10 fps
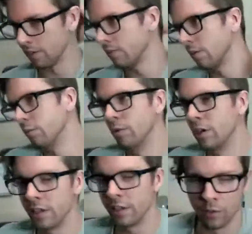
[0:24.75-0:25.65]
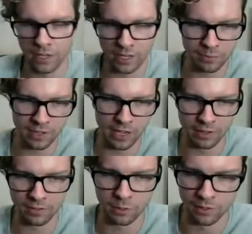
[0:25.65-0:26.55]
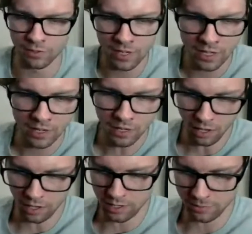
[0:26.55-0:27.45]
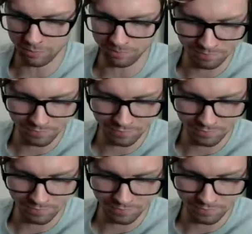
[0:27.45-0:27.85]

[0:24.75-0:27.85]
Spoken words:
So really, what it comes down to is um,